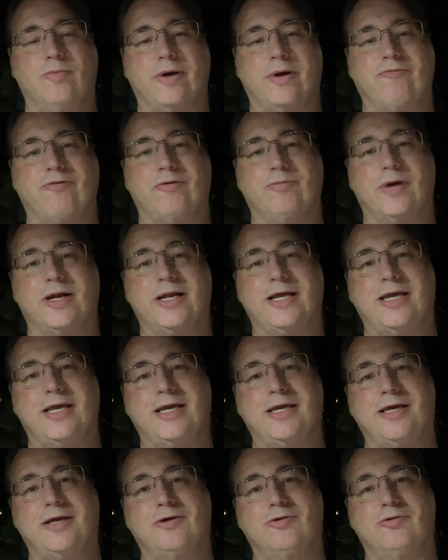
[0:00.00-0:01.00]

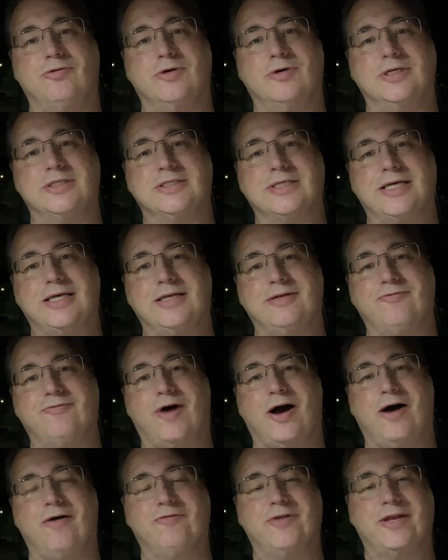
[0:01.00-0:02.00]
everybody who was
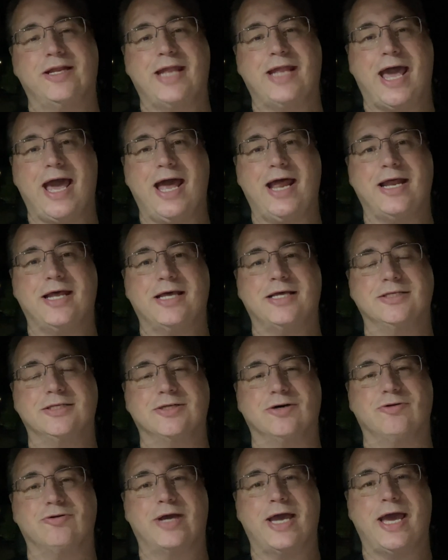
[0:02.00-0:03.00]
involved in that is
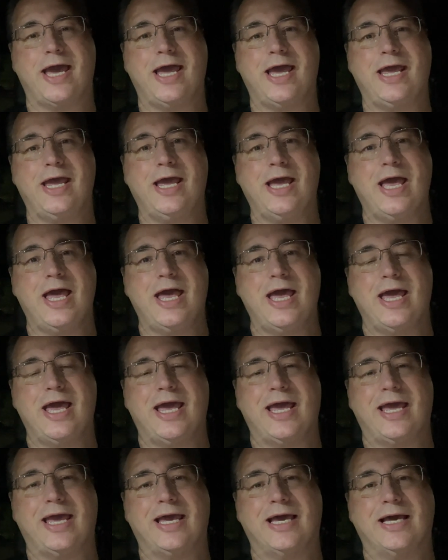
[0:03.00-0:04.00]
okay.
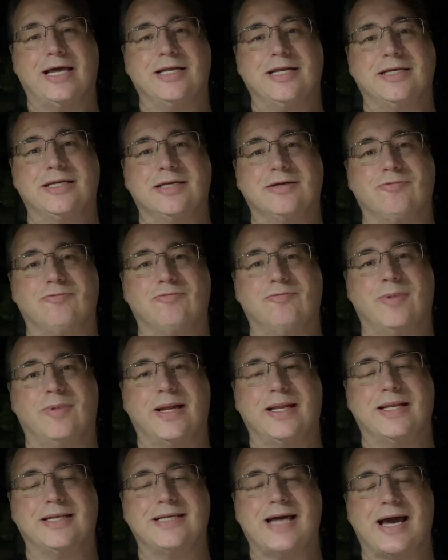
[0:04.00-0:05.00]
And by
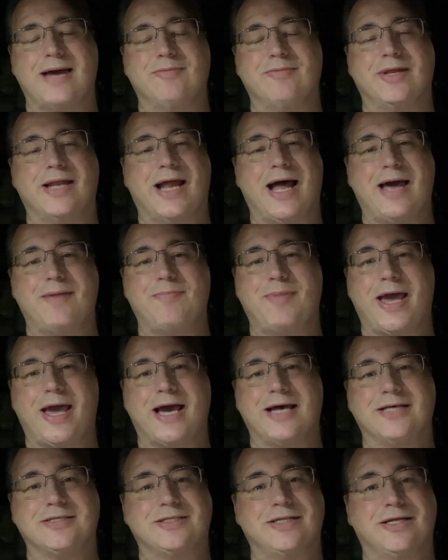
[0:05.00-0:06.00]
the time that I
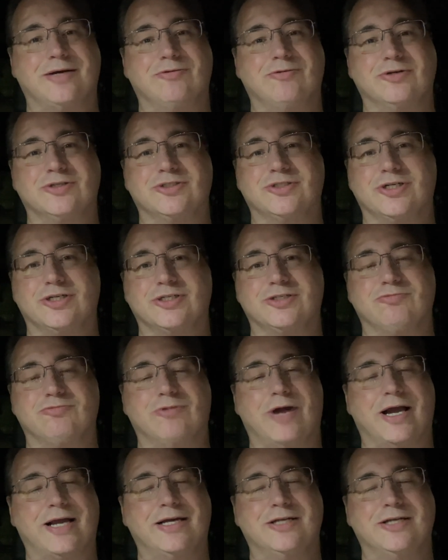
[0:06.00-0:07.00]
passed, there was just
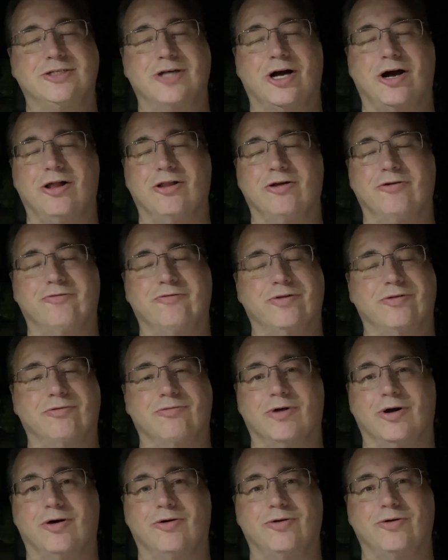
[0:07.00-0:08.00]
wreckage all over the
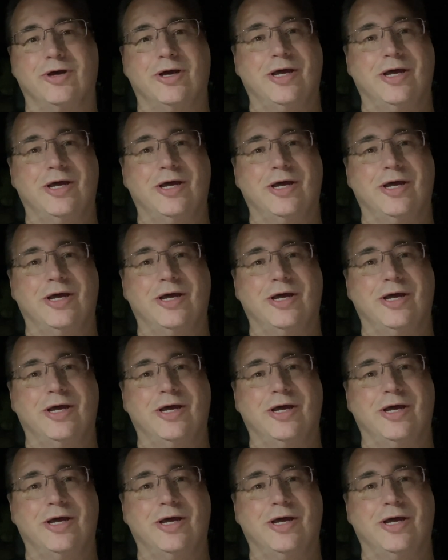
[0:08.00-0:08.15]
road